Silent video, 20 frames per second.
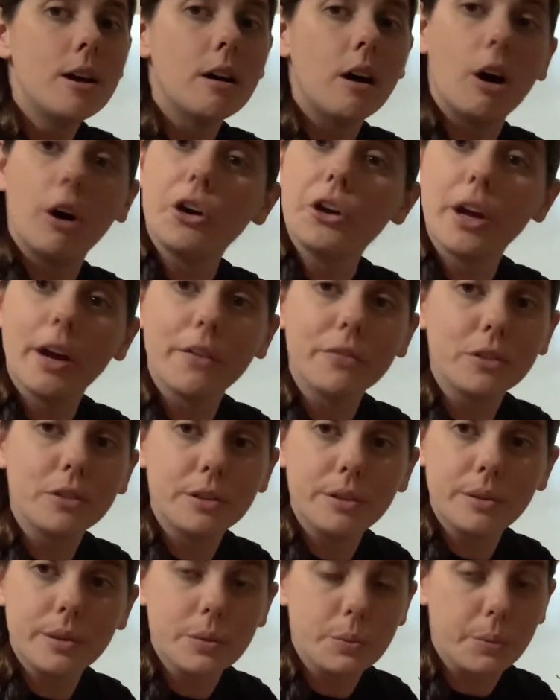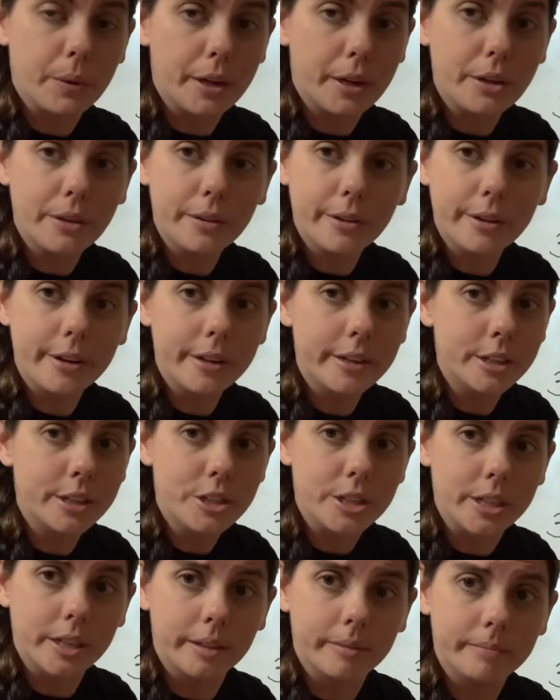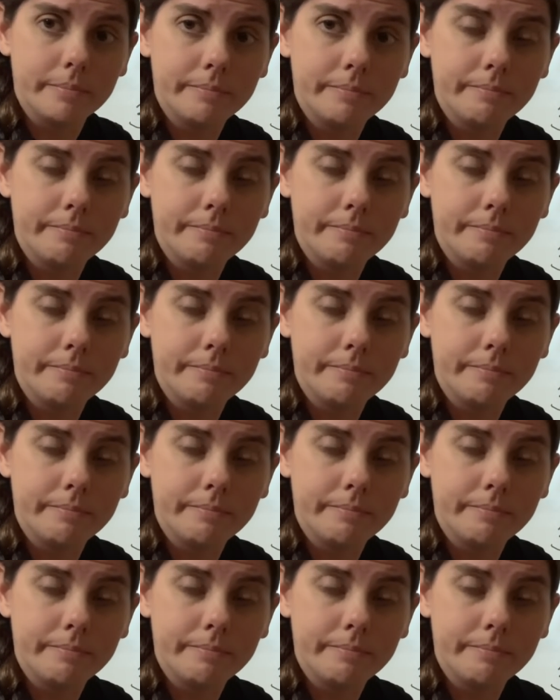all you have to do is regular addition.